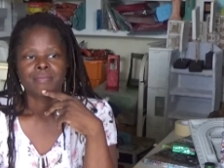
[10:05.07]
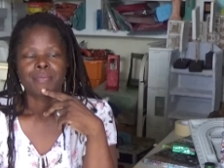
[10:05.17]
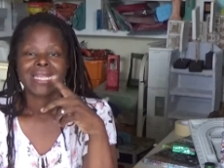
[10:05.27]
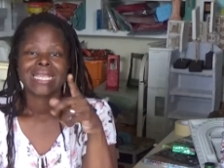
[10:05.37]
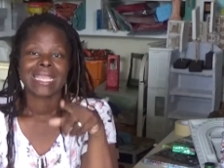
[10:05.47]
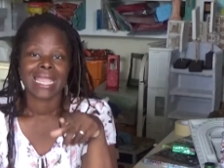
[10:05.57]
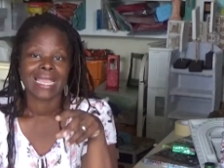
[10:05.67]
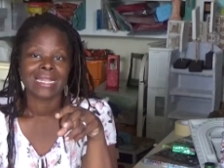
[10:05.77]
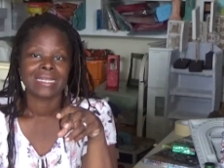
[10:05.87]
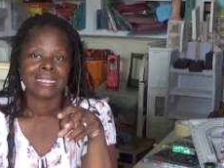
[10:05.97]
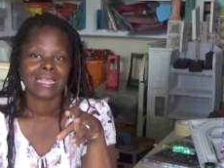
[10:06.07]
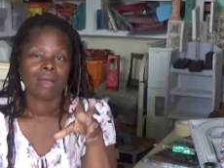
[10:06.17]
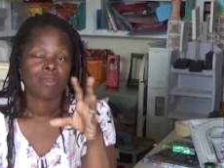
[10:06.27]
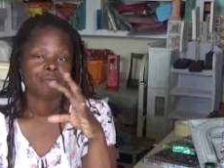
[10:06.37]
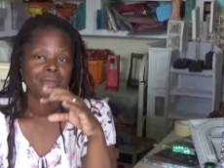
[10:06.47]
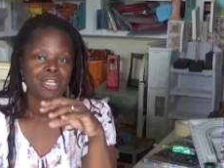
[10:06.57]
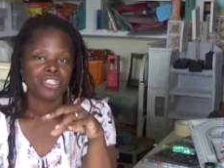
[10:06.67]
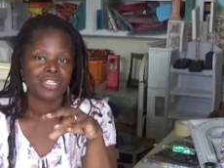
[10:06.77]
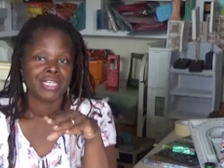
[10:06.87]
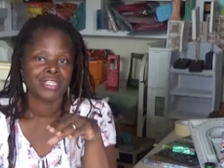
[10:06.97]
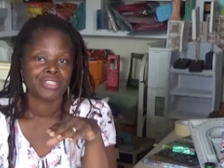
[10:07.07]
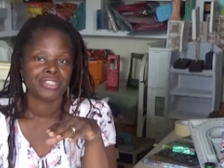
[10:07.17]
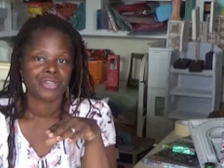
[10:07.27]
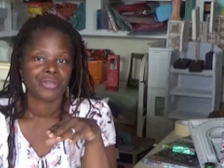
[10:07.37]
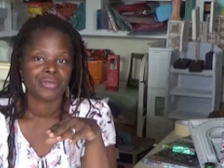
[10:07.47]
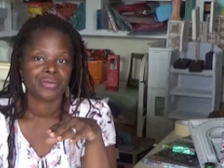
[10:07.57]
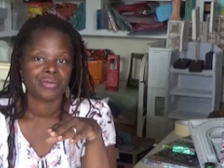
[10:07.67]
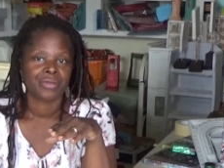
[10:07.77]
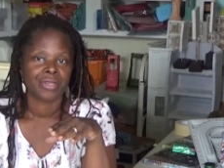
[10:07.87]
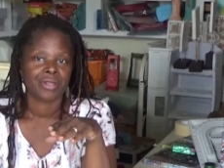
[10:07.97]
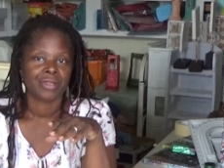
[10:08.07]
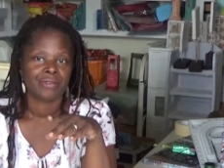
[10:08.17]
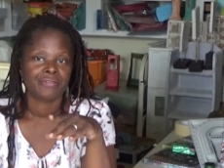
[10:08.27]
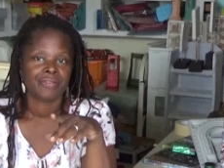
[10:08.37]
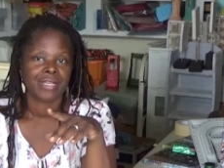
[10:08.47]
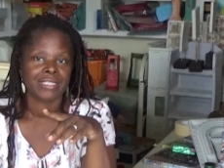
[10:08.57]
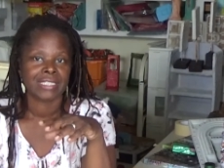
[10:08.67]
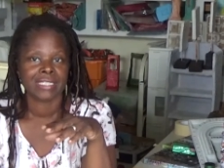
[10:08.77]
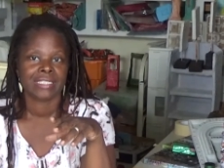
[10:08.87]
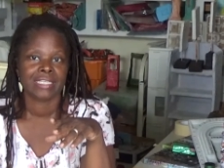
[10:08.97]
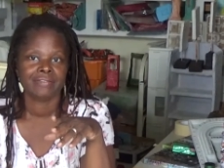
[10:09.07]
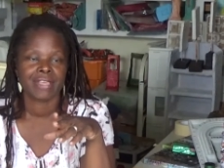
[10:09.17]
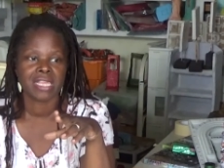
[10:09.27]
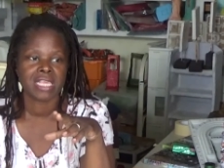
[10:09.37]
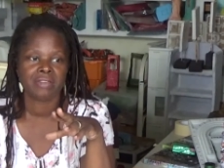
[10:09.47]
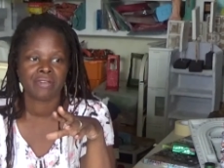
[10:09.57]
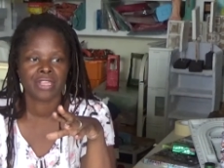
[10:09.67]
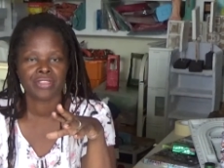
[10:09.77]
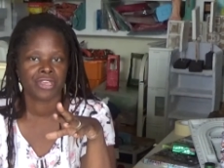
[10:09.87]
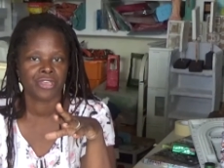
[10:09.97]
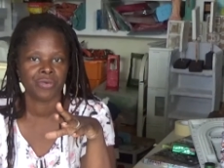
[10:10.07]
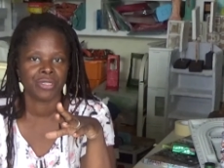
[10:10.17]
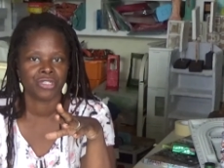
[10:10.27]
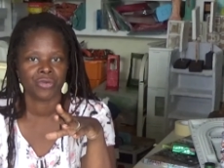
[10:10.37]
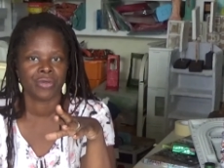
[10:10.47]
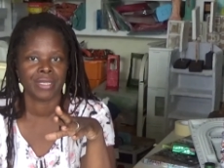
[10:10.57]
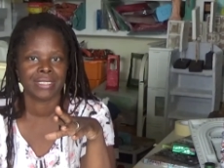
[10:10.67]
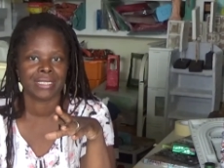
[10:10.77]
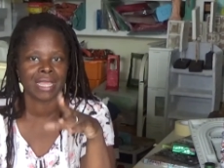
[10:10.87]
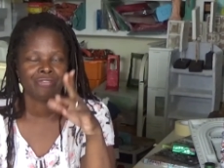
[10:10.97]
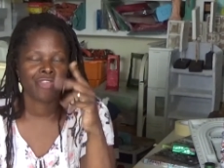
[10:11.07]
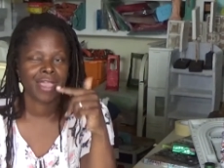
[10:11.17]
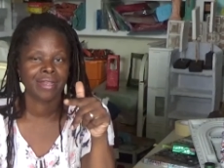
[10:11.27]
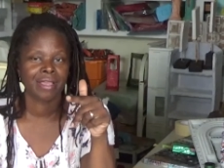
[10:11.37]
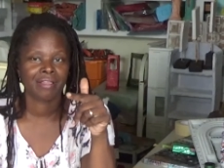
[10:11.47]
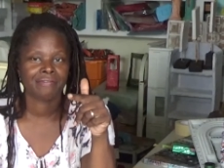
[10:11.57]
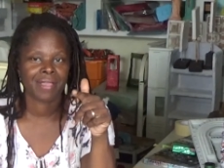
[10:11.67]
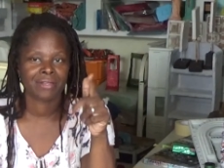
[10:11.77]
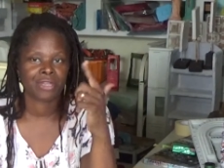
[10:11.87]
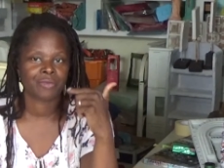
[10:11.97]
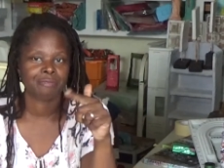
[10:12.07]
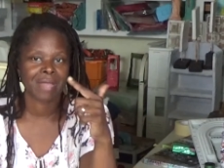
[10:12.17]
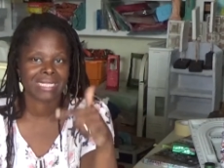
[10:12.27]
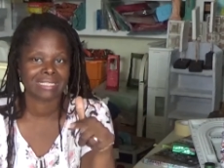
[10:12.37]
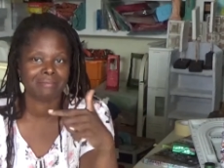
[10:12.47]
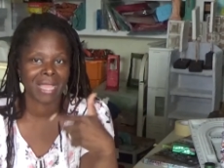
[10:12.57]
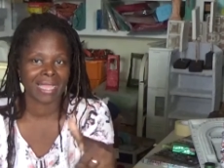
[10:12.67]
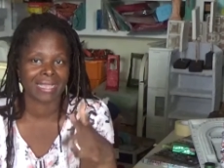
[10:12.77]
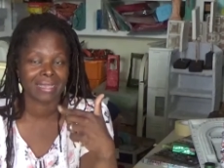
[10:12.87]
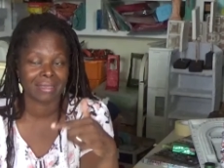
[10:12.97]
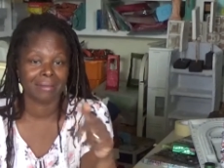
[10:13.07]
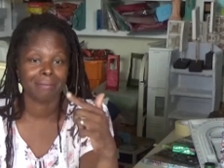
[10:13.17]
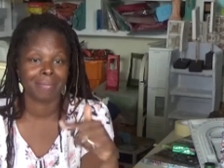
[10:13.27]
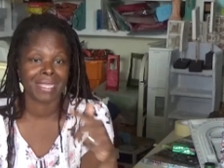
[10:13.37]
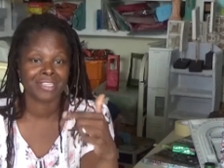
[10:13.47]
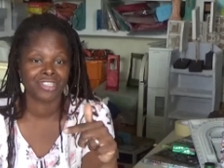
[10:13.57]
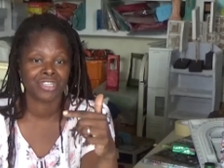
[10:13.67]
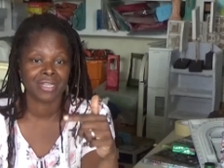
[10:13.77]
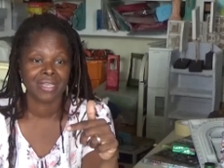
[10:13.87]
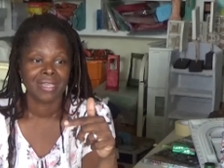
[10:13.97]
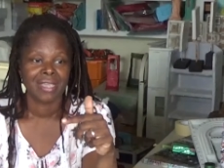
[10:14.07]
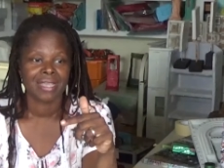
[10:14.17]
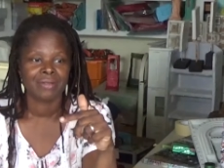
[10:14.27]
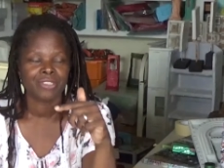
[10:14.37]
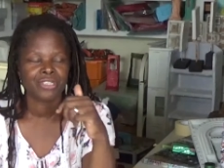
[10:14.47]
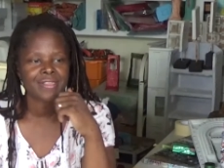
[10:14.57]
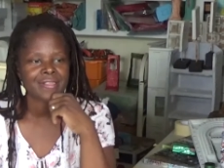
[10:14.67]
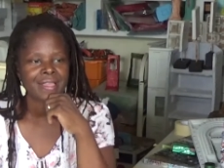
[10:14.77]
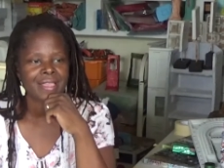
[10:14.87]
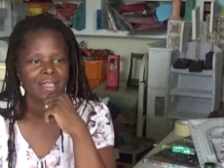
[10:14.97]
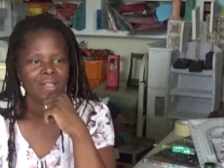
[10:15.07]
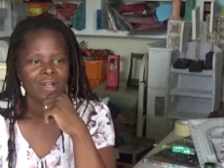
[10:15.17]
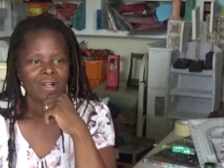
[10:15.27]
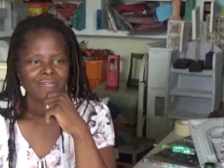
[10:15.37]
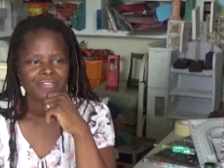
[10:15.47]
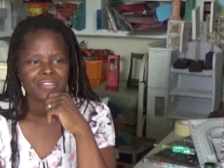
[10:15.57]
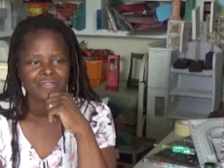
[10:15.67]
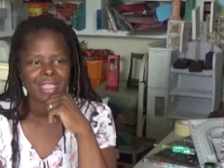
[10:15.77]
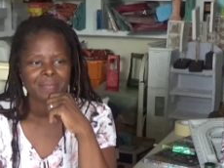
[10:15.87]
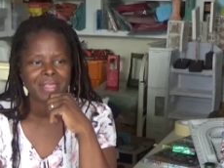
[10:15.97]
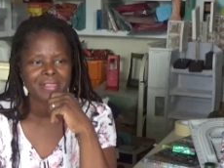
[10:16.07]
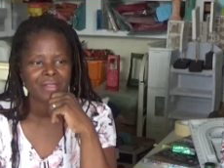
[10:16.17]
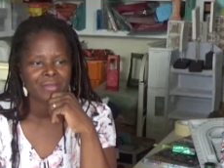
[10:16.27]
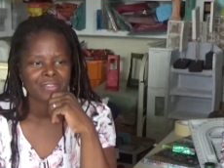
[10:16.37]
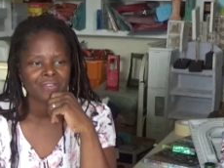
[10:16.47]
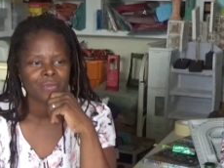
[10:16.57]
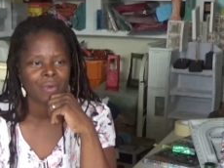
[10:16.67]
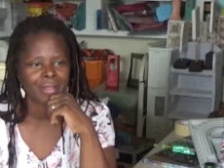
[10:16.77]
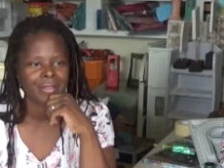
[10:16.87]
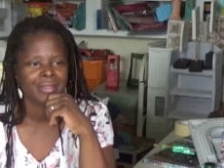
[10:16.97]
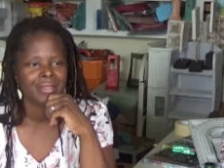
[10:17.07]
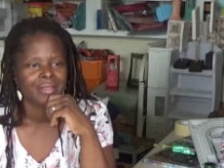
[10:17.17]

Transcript: But again, that was merging into, you know, finding a TV series that you enjoyed, and then I found I was back to back binge, and it was just like after 3 episodes of one